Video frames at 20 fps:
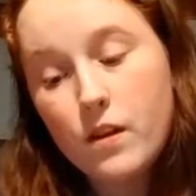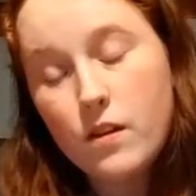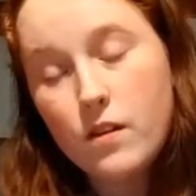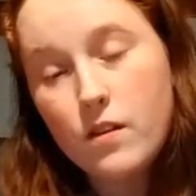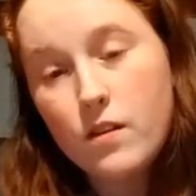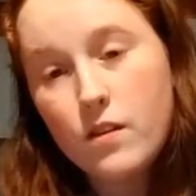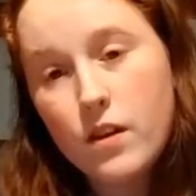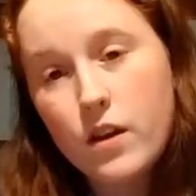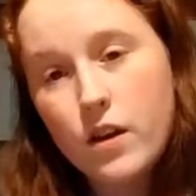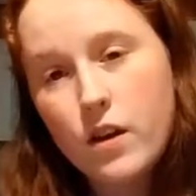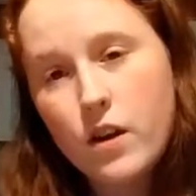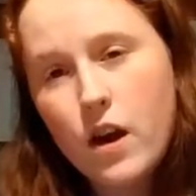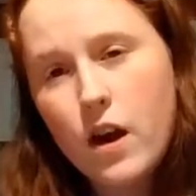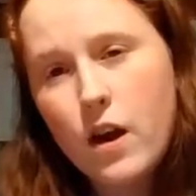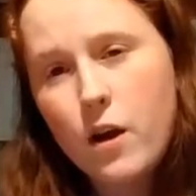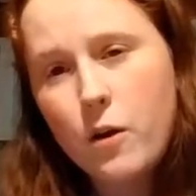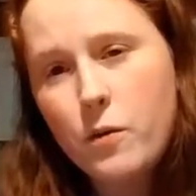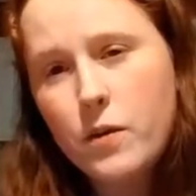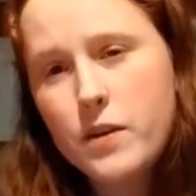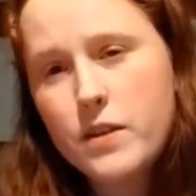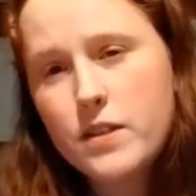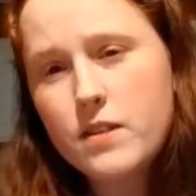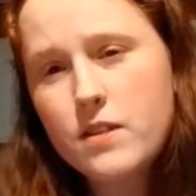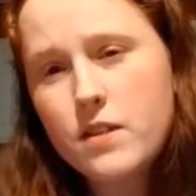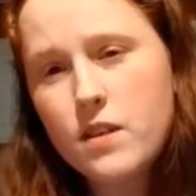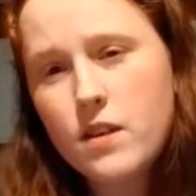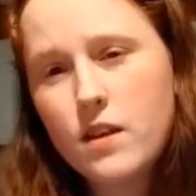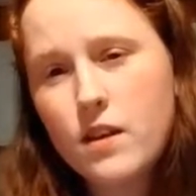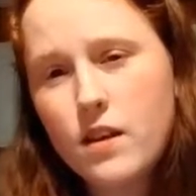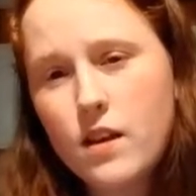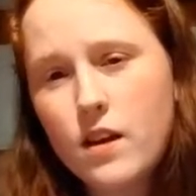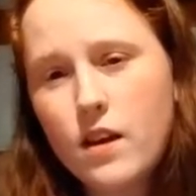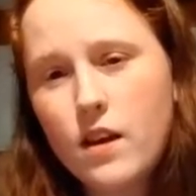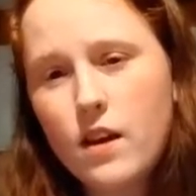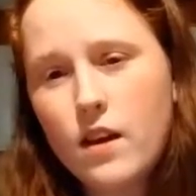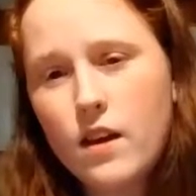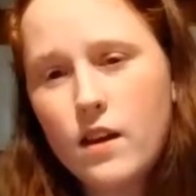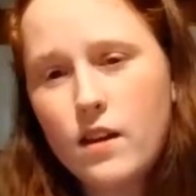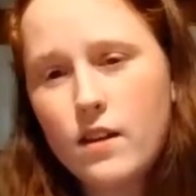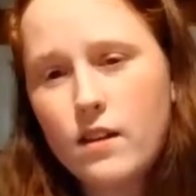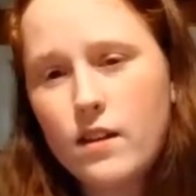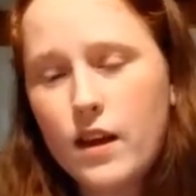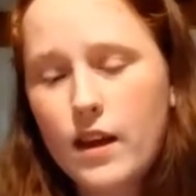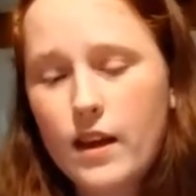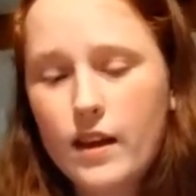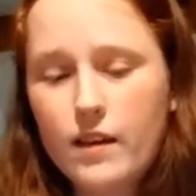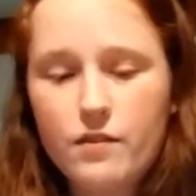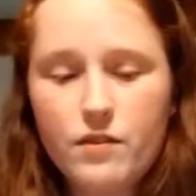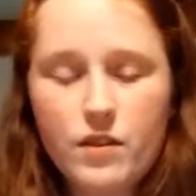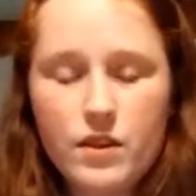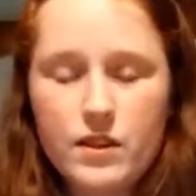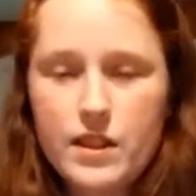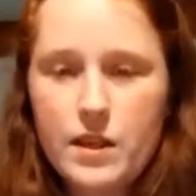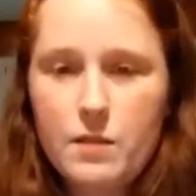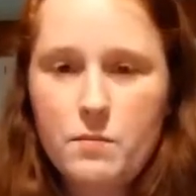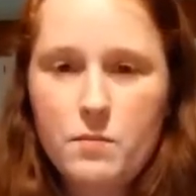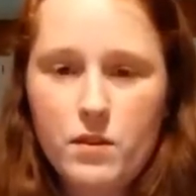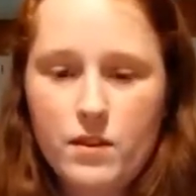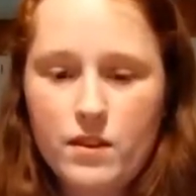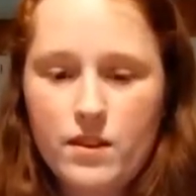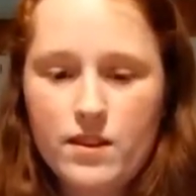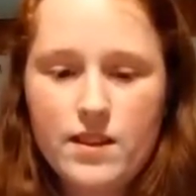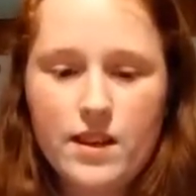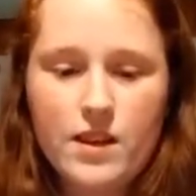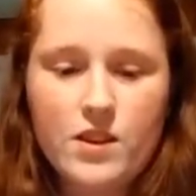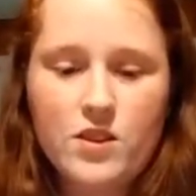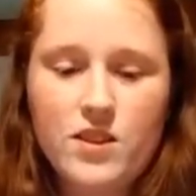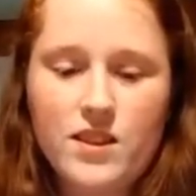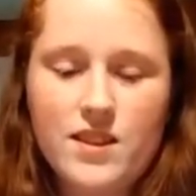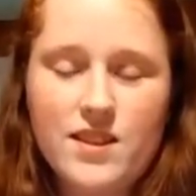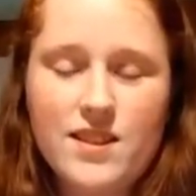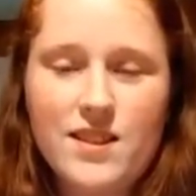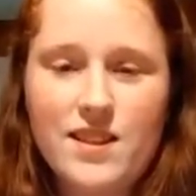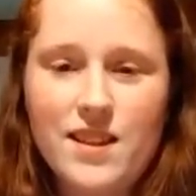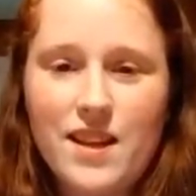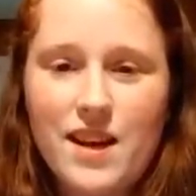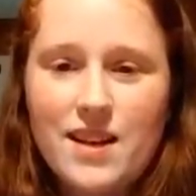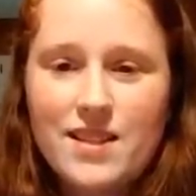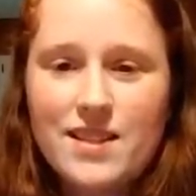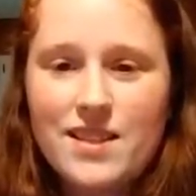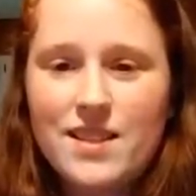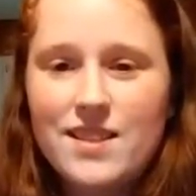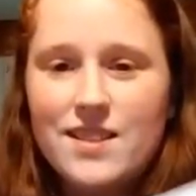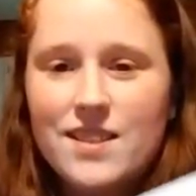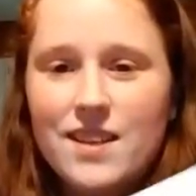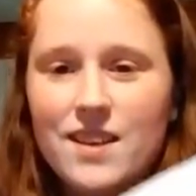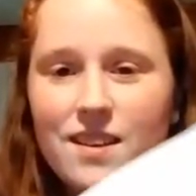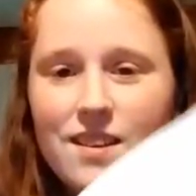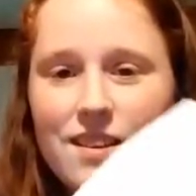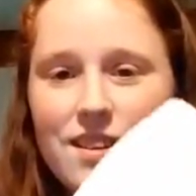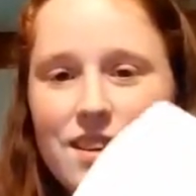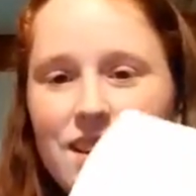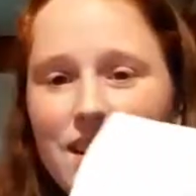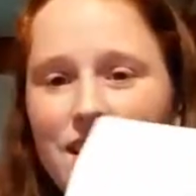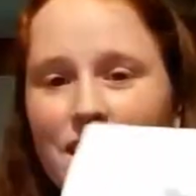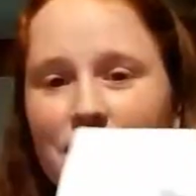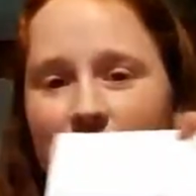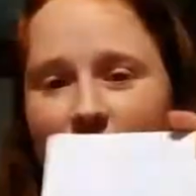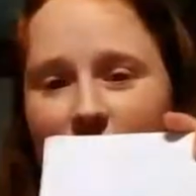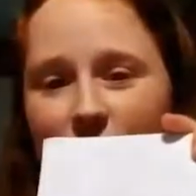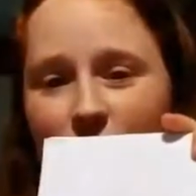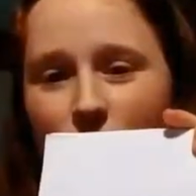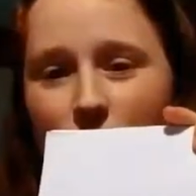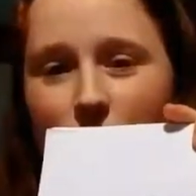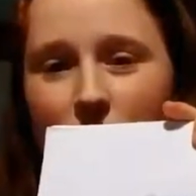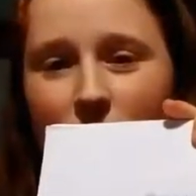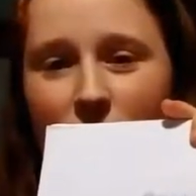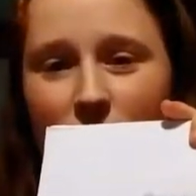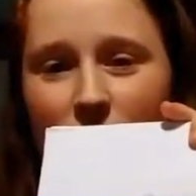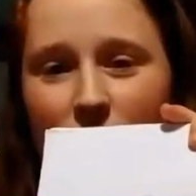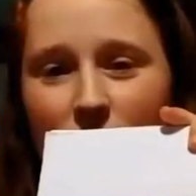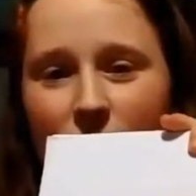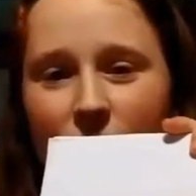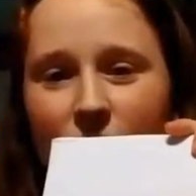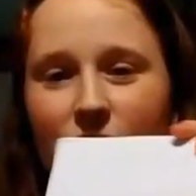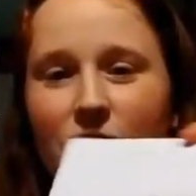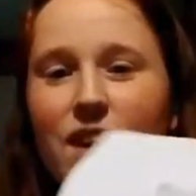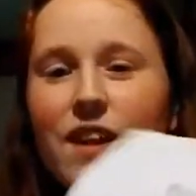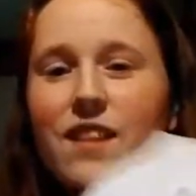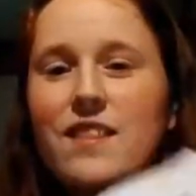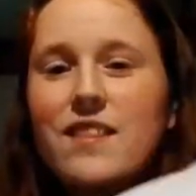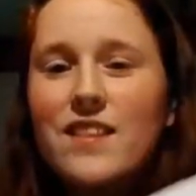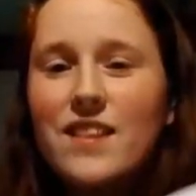I always, like, for example, this actually still has his information written on it.